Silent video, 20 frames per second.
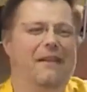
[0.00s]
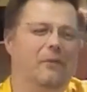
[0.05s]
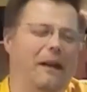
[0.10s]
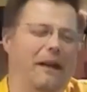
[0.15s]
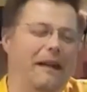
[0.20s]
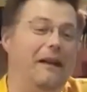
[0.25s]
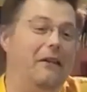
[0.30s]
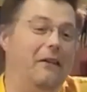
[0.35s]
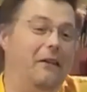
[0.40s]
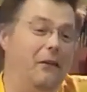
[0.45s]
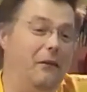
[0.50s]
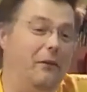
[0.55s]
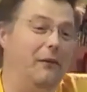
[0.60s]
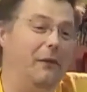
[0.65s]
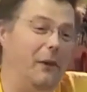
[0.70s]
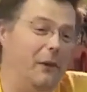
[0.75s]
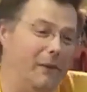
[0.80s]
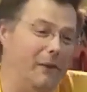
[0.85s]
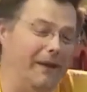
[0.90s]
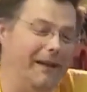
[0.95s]
Well, it is a
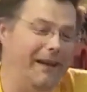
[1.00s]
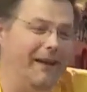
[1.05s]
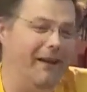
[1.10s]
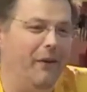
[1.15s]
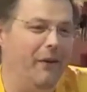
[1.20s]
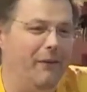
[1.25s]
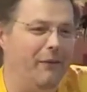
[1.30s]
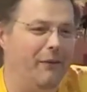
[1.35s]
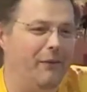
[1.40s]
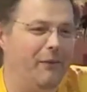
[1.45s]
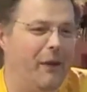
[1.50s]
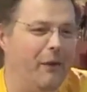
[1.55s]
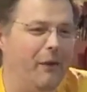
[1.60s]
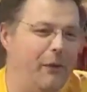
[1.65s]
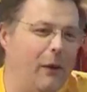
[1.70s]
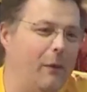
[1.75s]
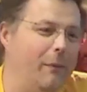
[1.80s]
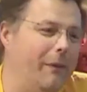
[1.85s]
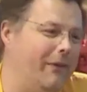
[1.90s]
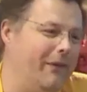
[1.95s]
film, and you know, a
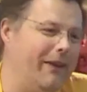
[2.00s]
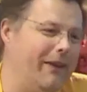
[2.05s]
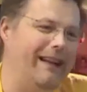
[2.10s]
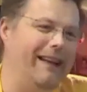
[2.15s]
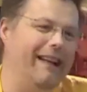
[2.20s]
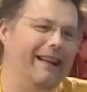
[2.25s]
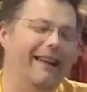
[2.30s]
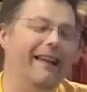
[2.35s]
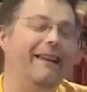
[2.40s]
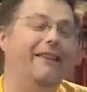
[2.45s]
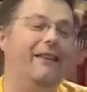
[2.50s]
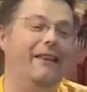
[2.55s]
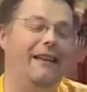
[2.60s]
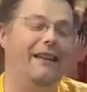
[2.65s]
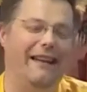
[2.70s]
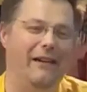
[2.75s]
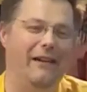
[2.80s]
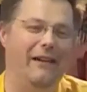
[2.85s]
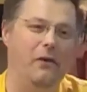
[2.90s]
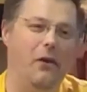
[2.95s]
film is a
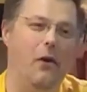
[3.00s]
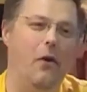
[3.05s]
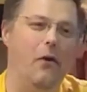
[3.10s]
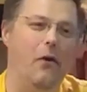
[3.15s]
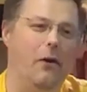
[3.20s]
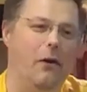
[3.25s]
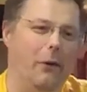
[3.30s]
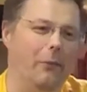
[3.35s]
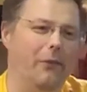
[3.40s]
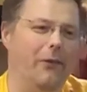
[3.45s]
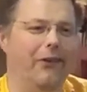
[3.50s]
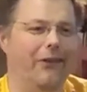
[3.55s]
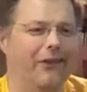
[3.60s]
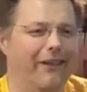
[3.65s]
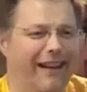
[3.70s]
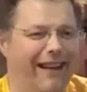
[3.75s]
litany of cock-ups, isn't